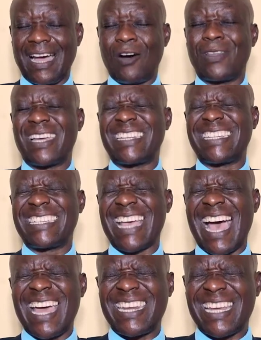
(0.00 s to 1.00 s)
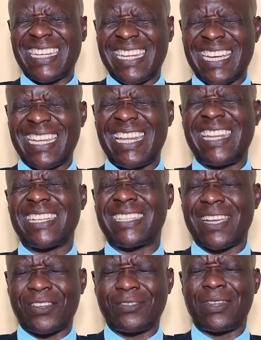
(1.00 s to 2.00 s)
or that is undertaken and
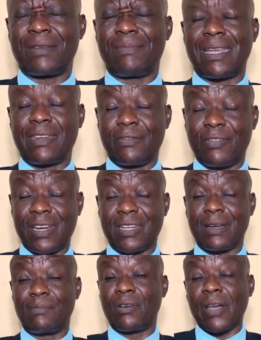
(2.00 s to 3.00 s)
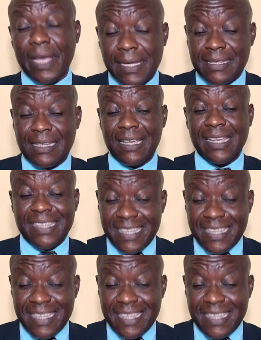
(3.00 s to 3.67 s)
executed by different employees.